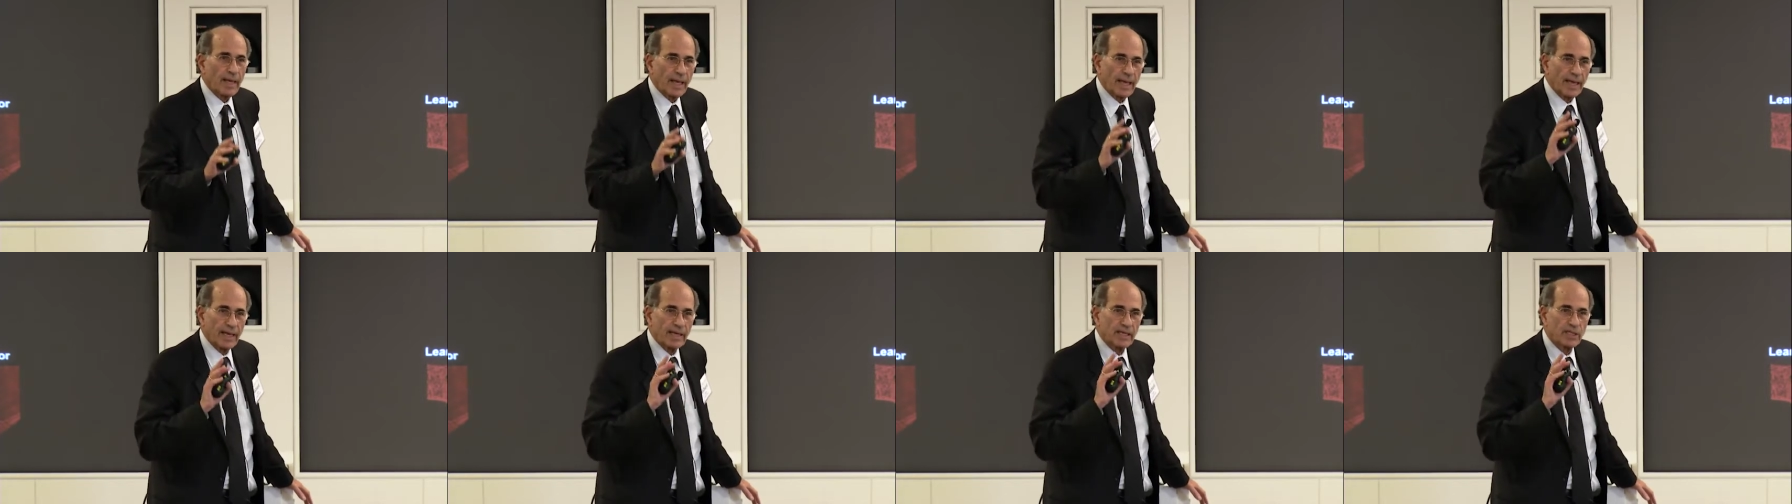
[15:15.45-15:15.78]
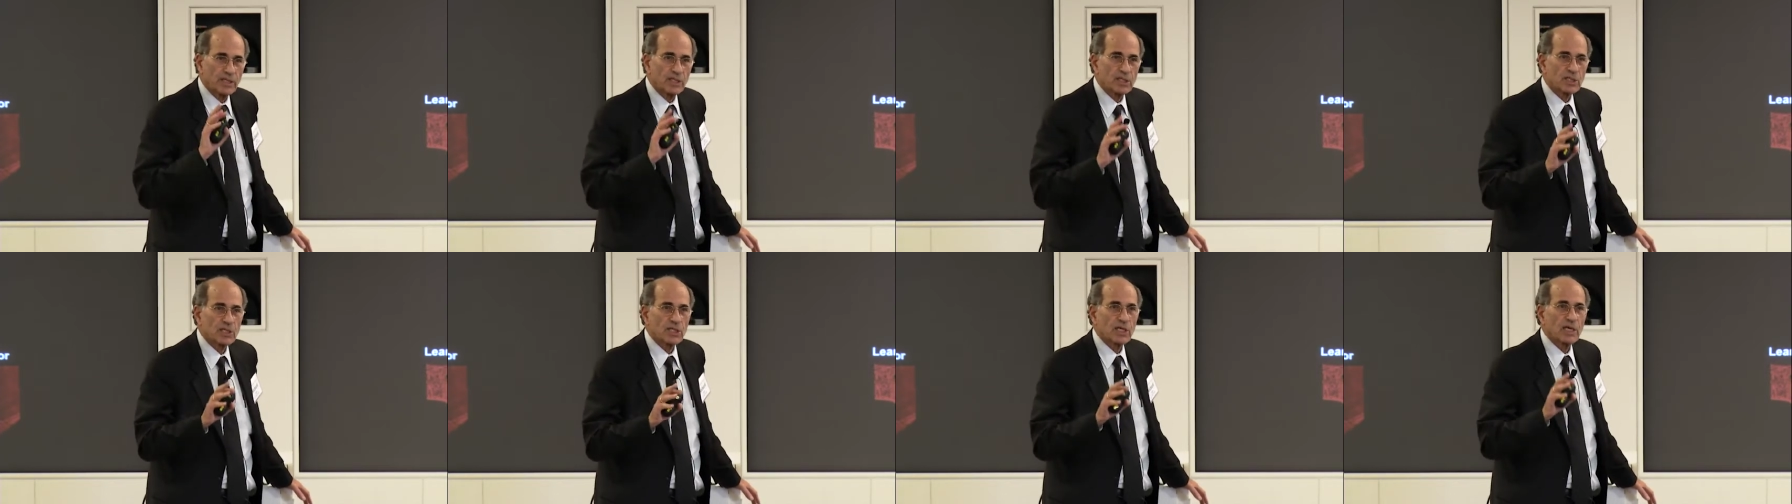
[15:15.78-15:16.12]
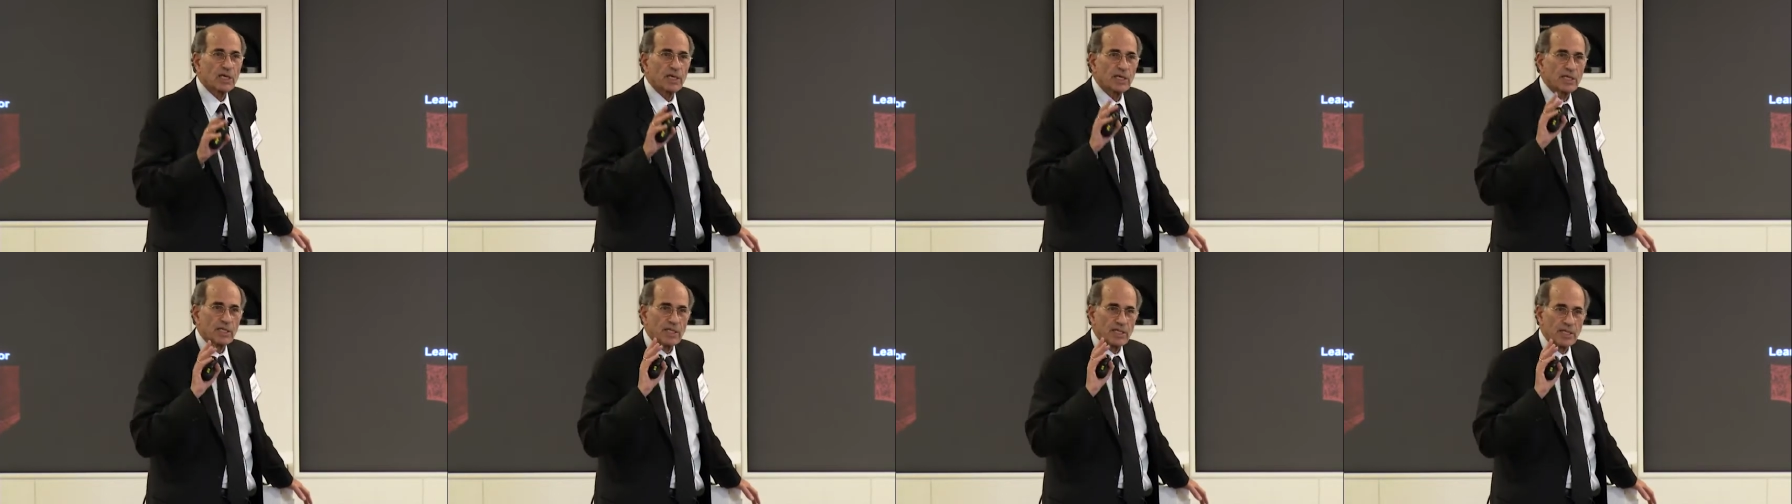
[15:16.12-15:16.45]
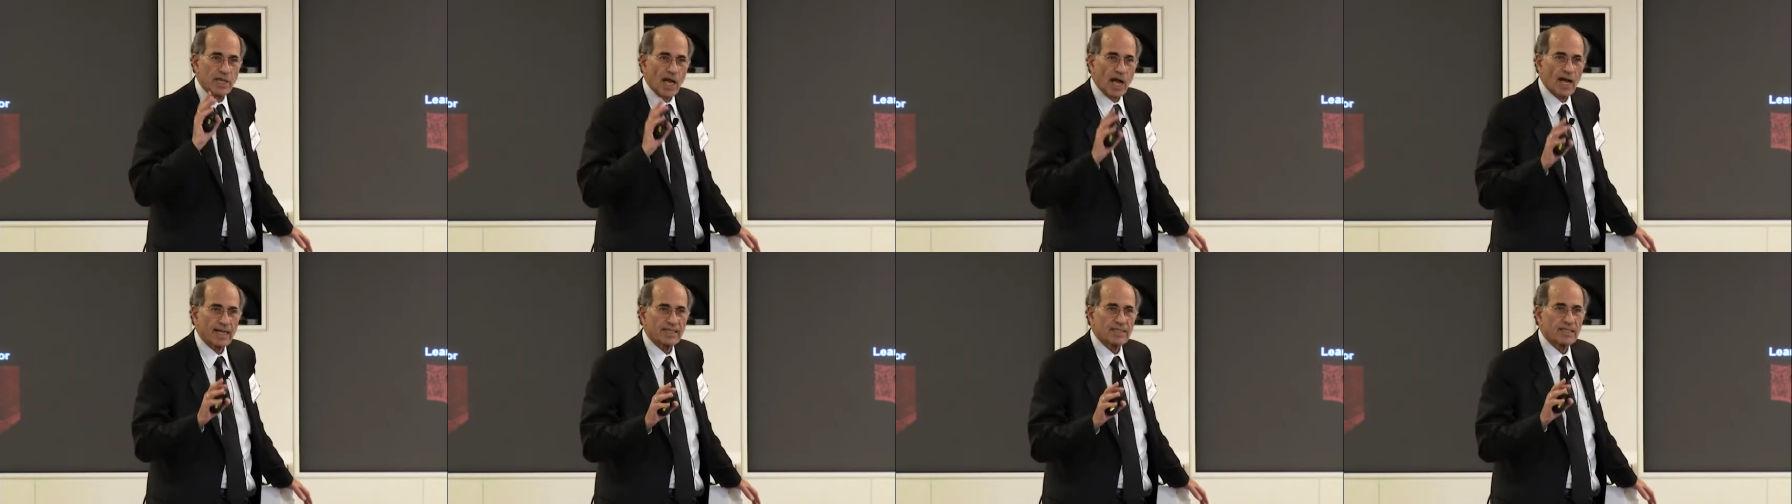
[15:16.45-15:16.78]
is
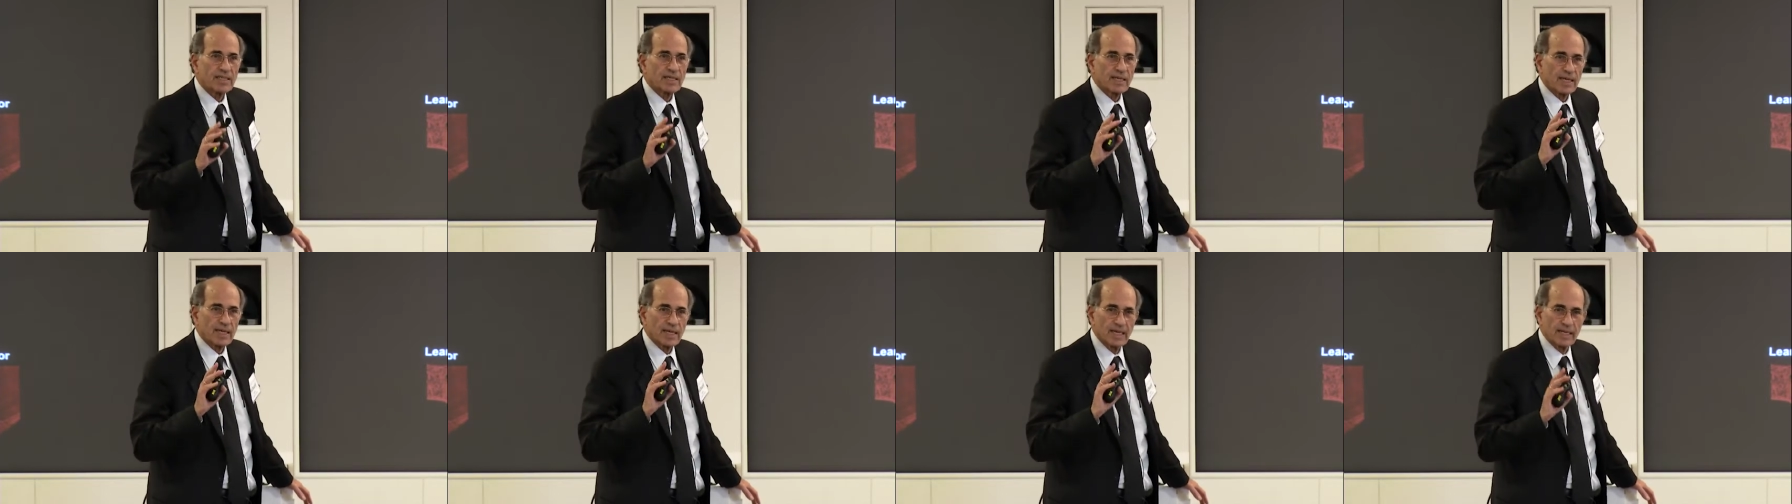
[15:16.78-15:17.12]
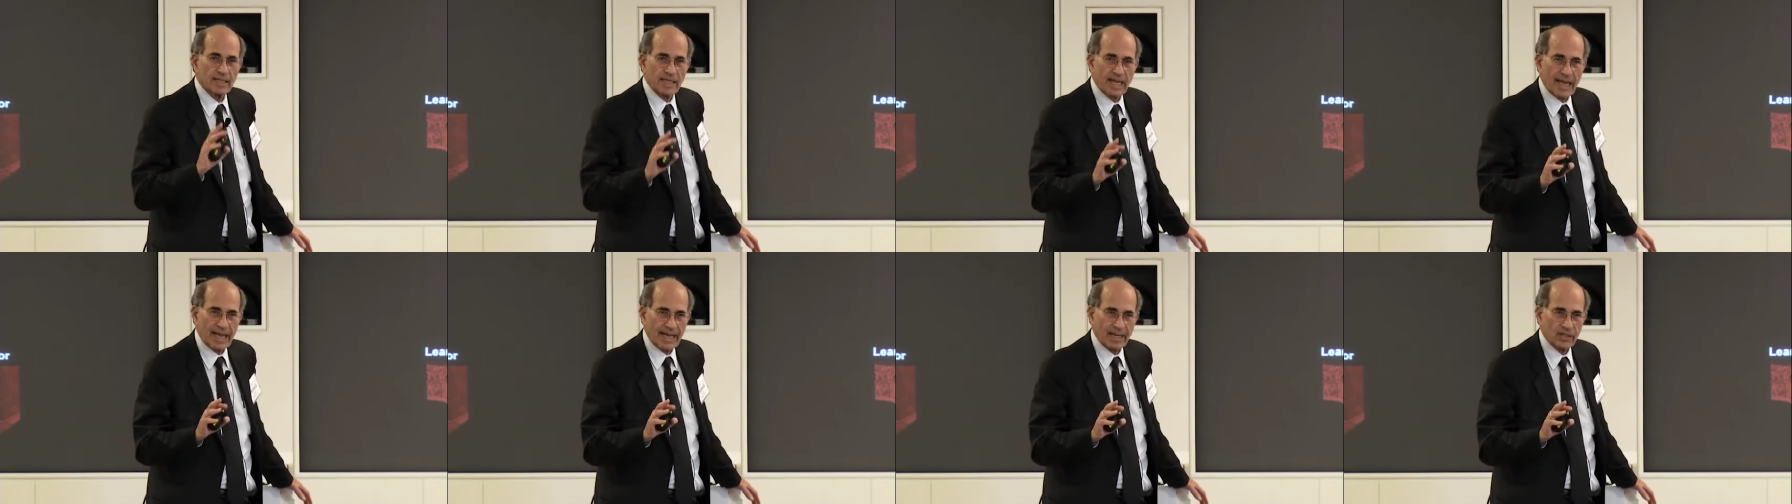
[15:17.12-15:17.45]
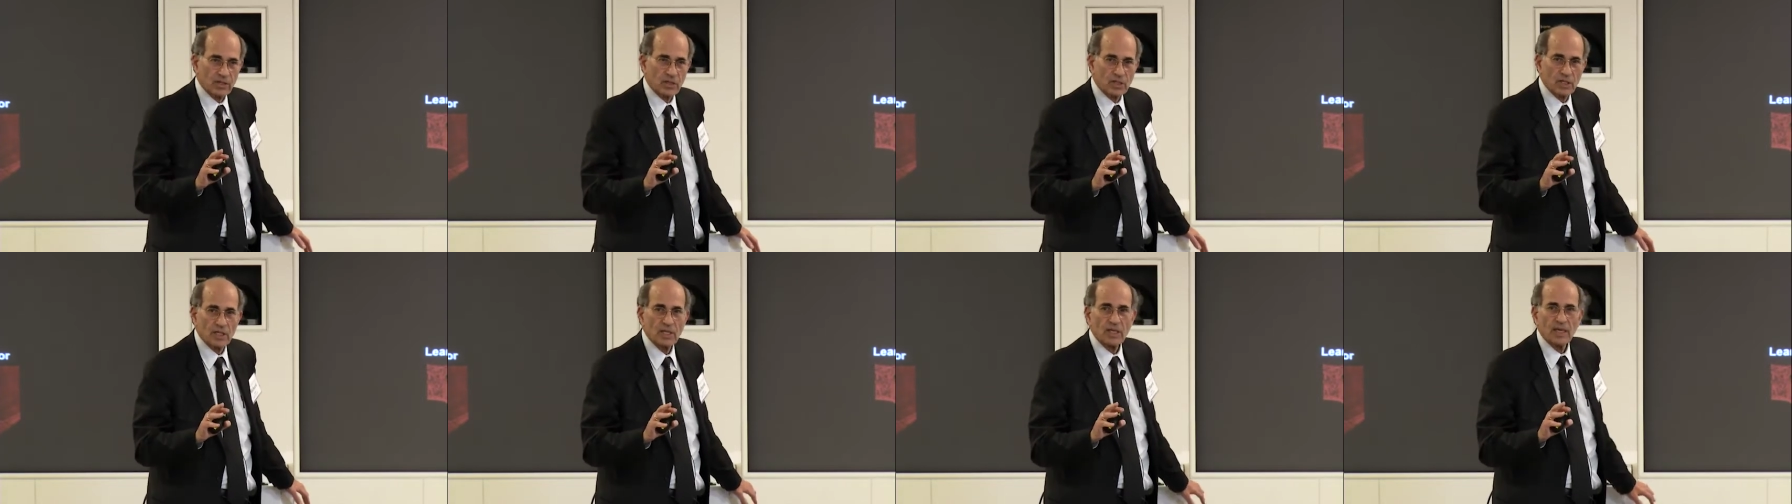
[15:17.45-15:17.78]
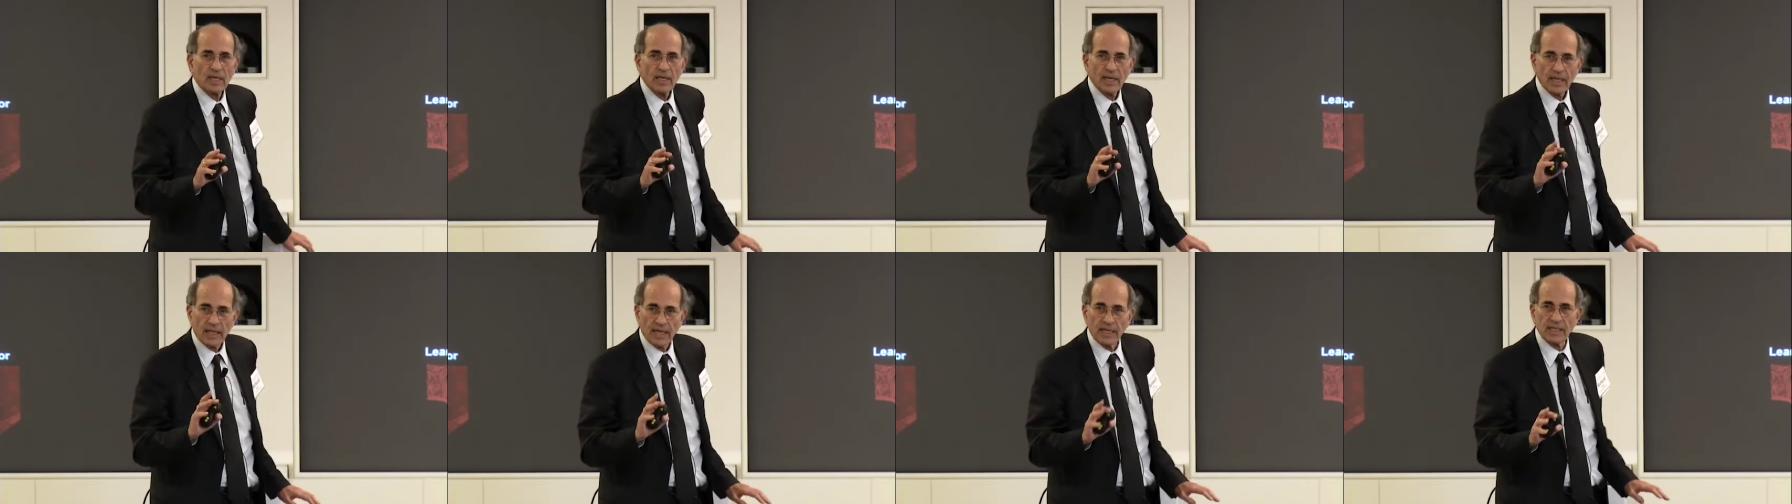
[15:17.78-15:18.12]
not innate,
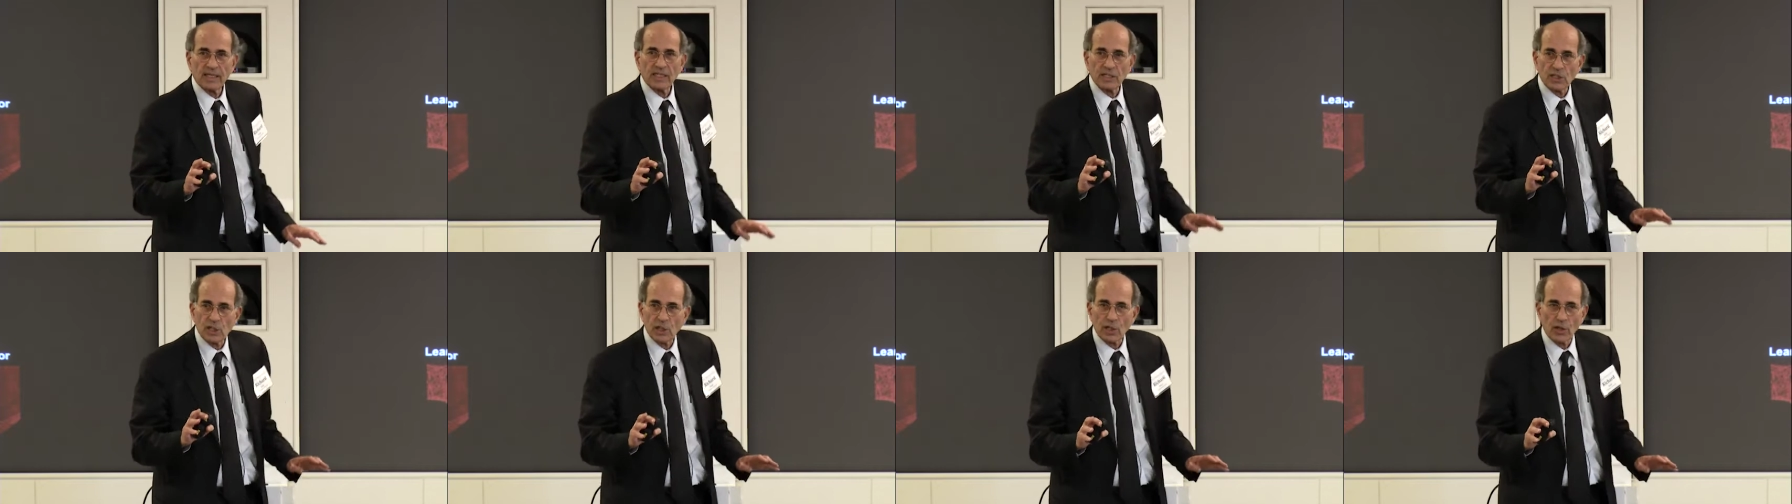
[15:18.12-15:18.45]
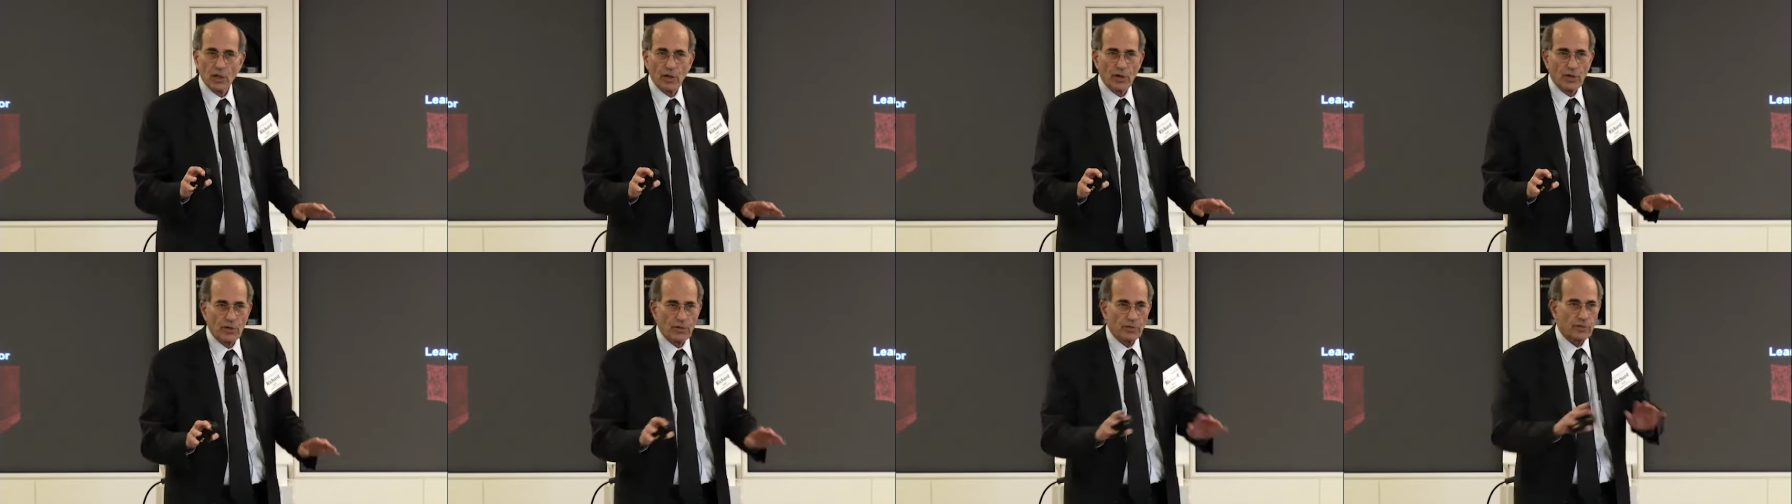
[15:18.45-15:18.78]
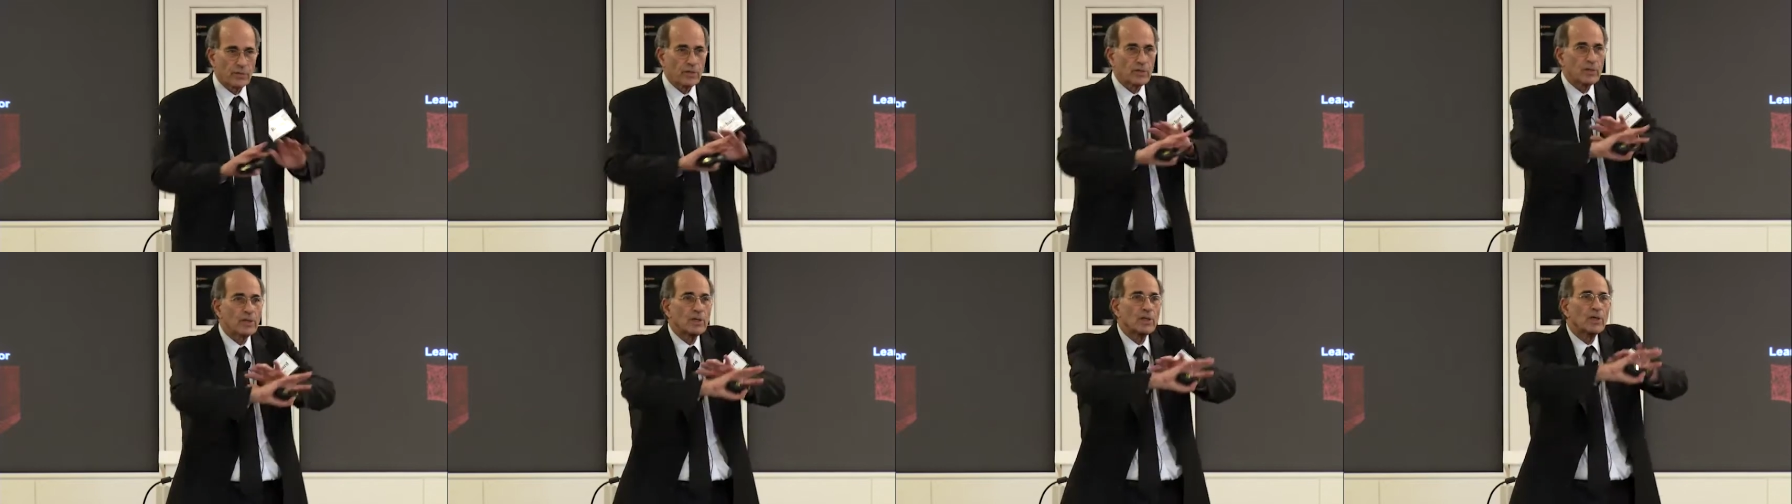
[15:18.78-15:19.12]
it is learned.